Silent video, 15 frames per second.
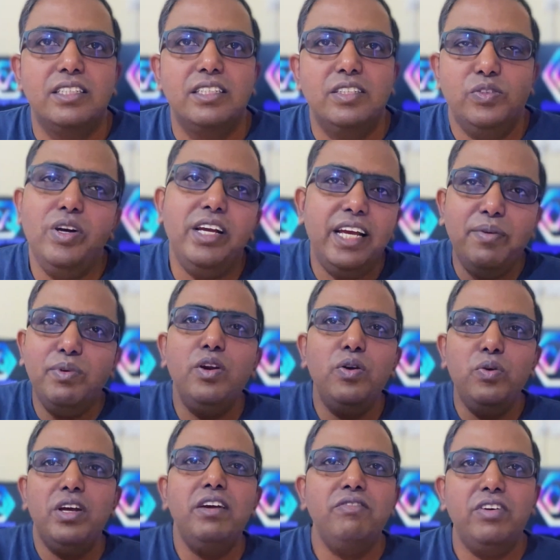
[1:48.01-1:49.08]
So I kept on
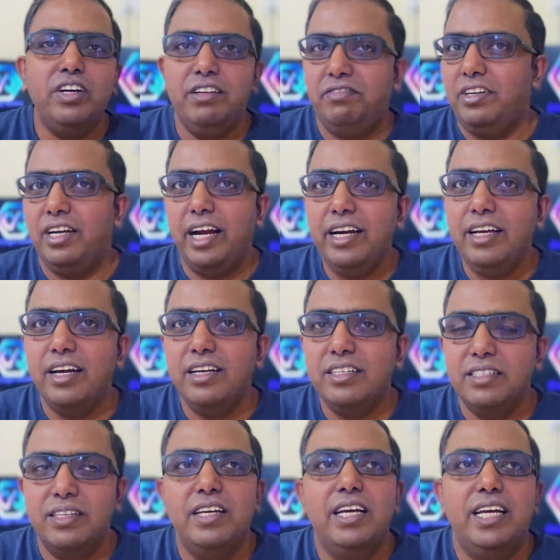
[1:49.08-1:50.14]
looking for different ideas
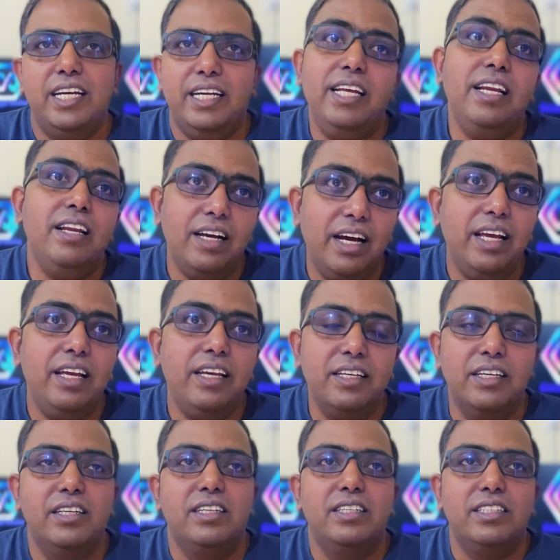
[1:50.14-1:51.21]
till I
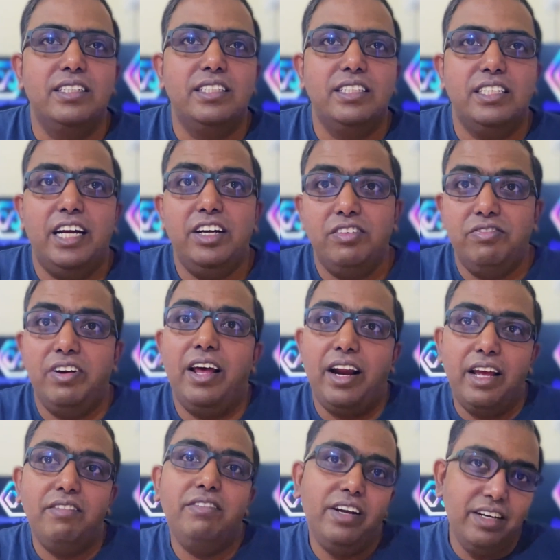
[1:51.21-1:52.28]
kind of
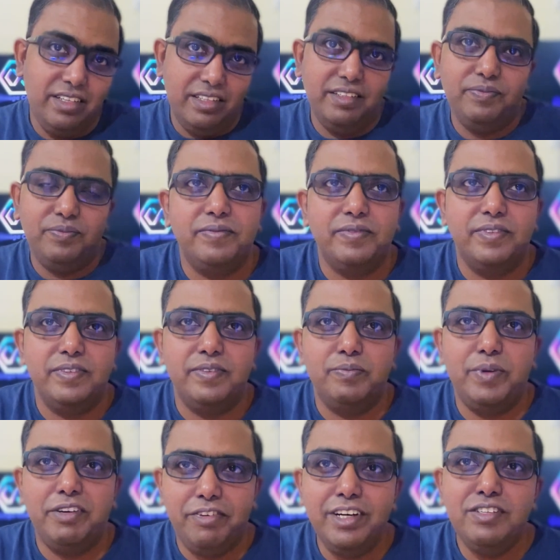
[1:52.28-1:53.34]
arrived at
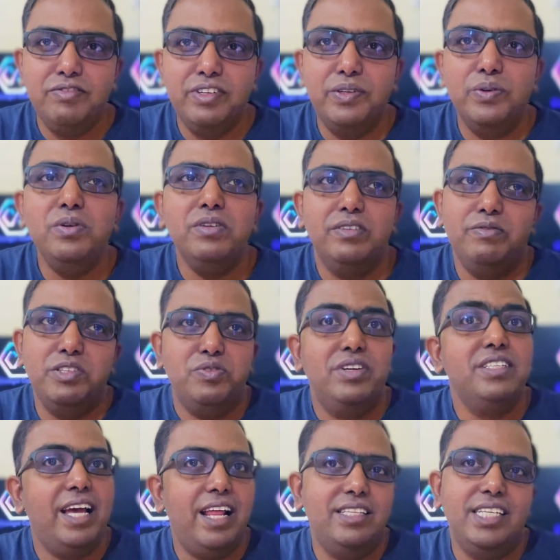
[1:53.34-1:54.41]
my first video, which was
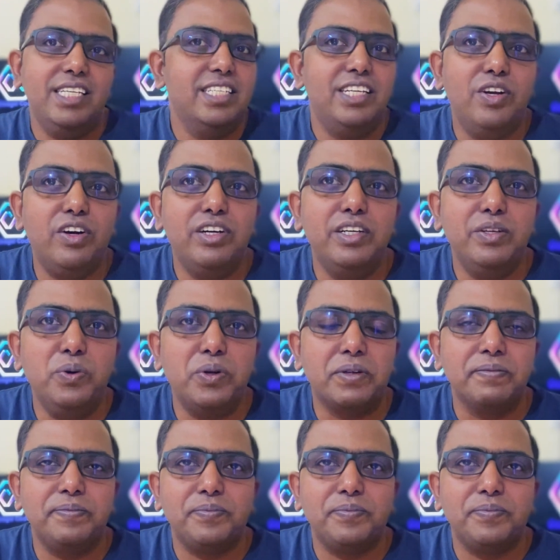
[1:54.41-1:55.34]
health checks in .NET Core.